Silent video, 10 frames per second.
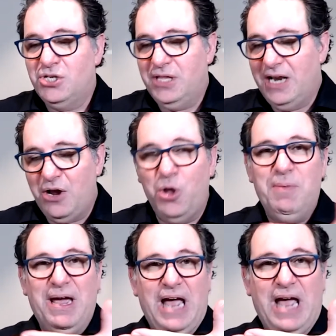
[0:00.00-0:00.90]
So then I
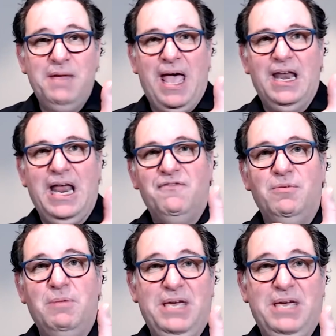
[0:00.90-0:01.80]
hold my iPad
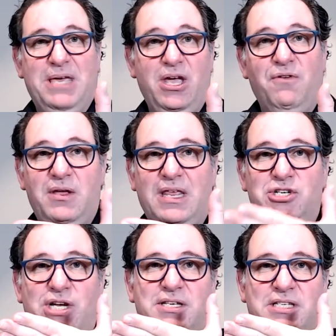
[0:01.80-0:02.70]
out from a P O V
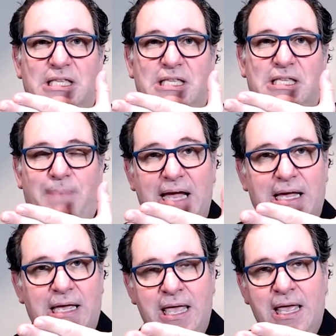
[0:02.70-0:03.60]
that she could see the back.